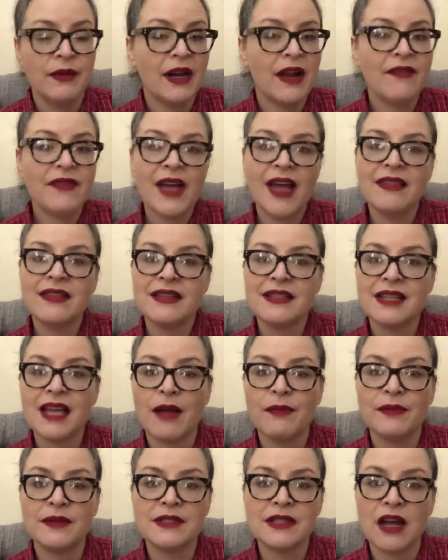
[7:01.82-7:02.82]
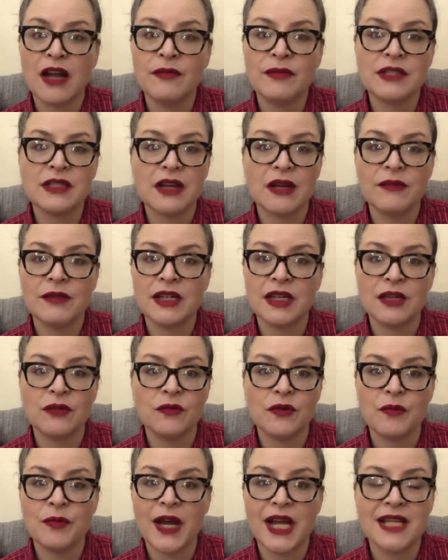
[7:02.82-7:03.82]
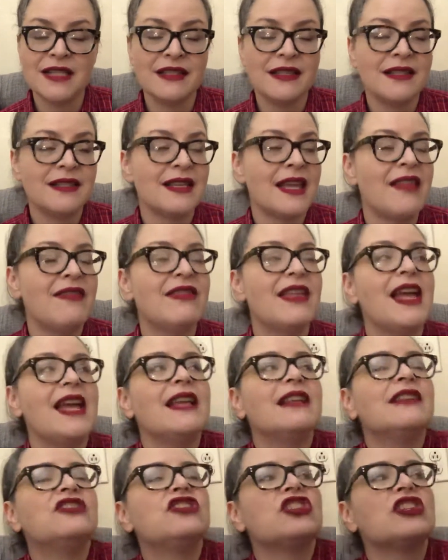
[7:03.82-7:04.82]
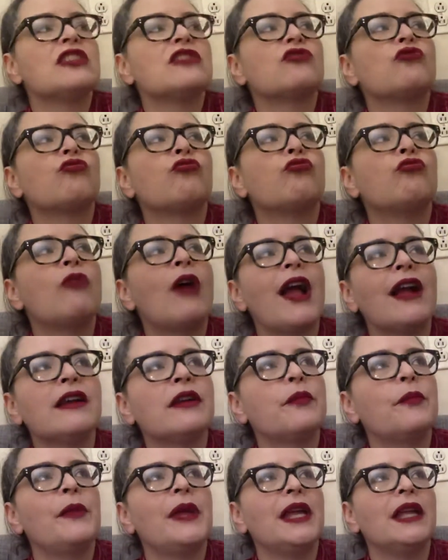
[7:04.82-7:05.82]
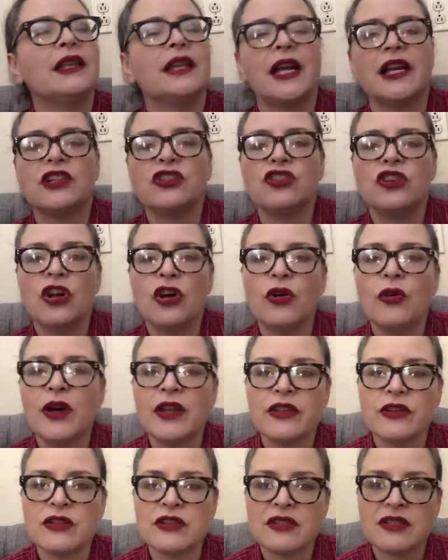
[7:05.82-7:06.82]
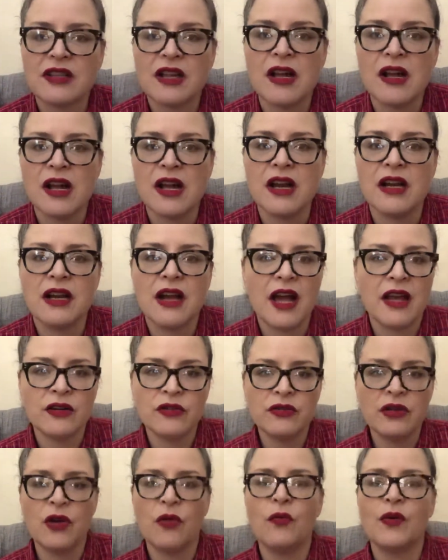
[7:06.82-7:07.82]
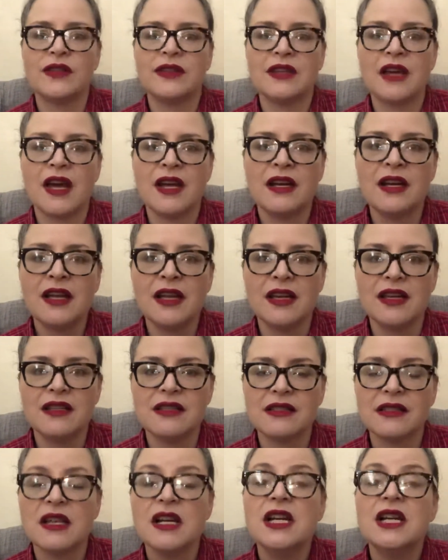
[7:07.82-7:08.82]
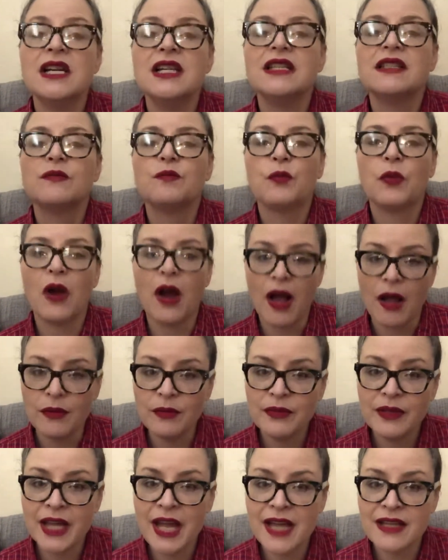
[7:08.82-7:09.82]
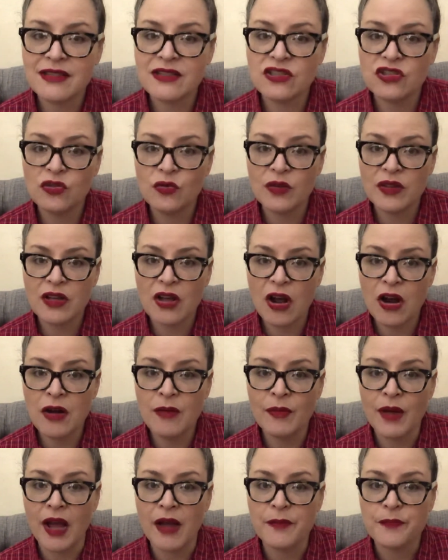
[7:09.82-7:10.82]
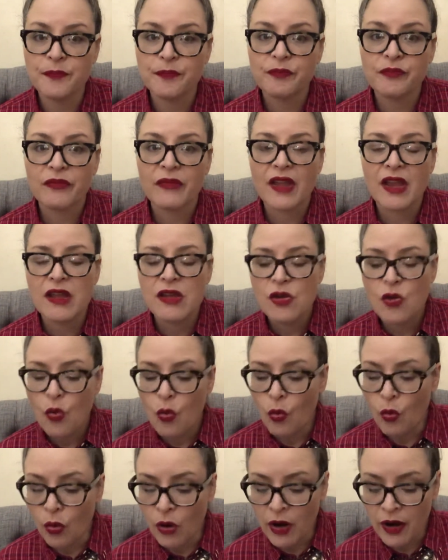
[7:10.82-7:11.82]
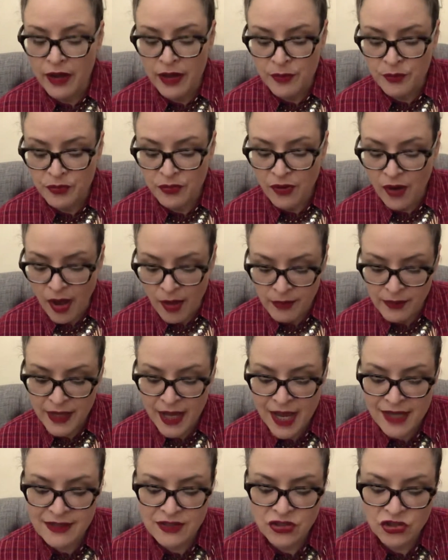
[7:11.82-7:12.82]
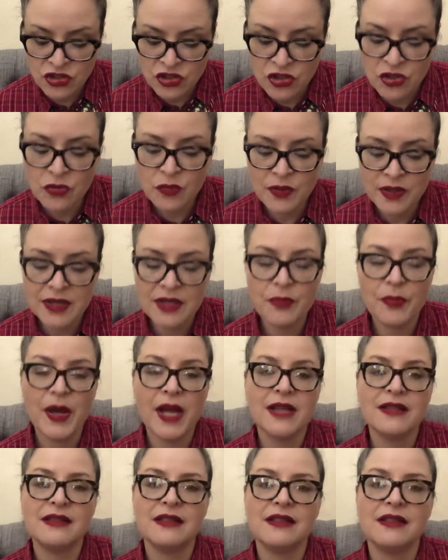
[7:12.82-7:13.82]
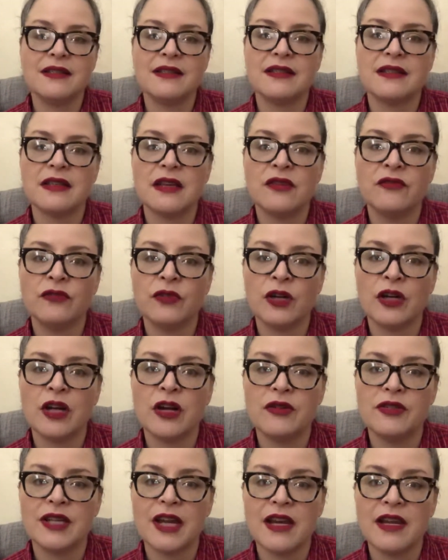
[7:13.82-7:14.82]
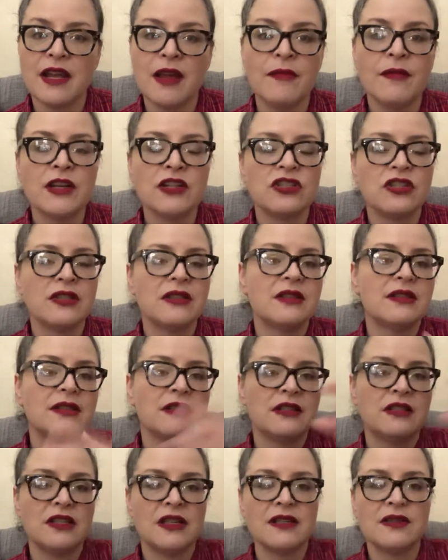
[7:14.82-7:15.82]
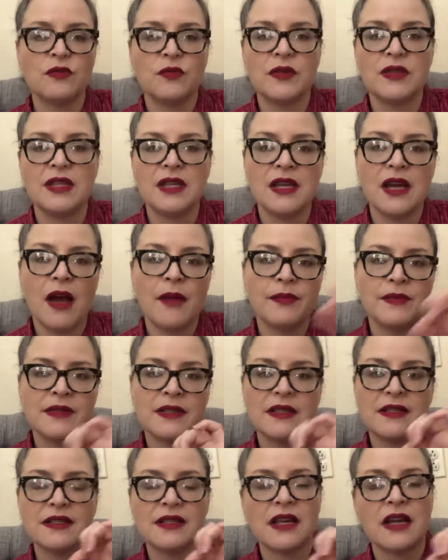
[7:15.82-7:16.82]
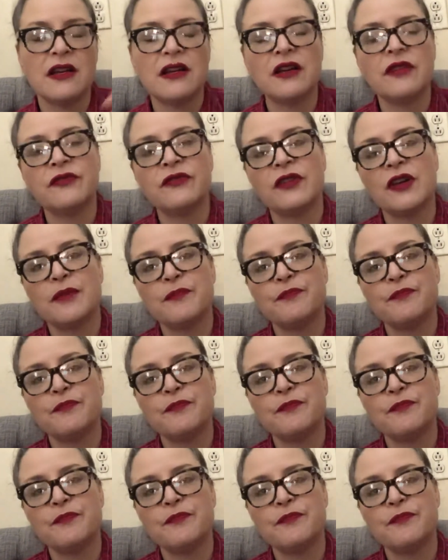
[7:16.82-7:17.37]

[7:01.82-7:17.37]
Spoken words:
I've had this happen time and time again with Pisces, and they just wreck me like no other sign. I don't know what that is. Probably has to do with karma, or it probably has to do with the Pisces Virgo dynamic, just as it does with the opposite sign of